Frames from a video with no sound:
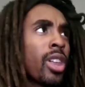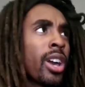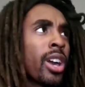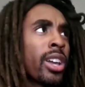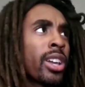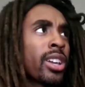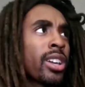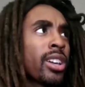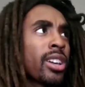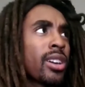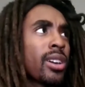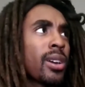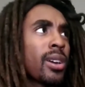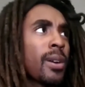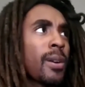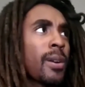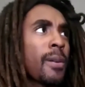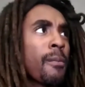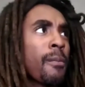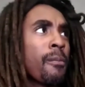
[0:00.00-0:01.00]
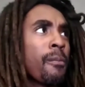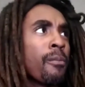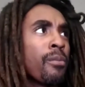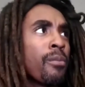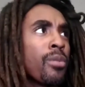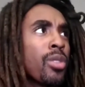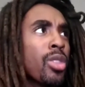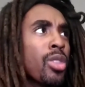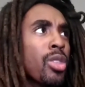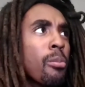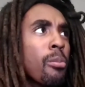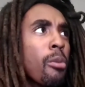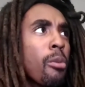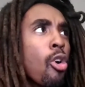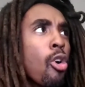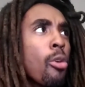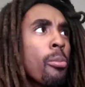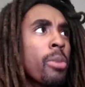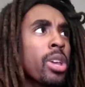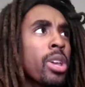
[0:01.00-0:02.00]
like the
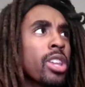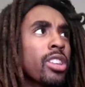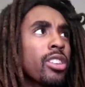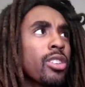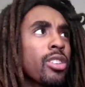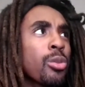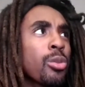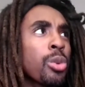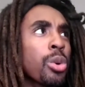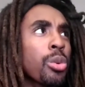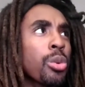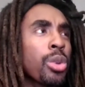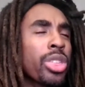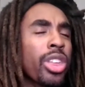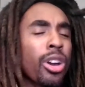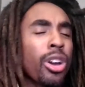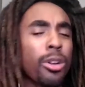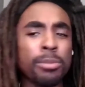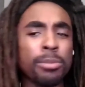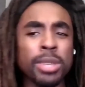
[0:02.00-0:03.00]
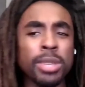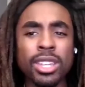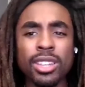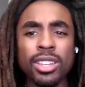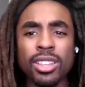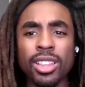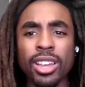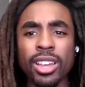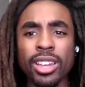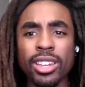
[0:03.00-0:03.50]
moment without being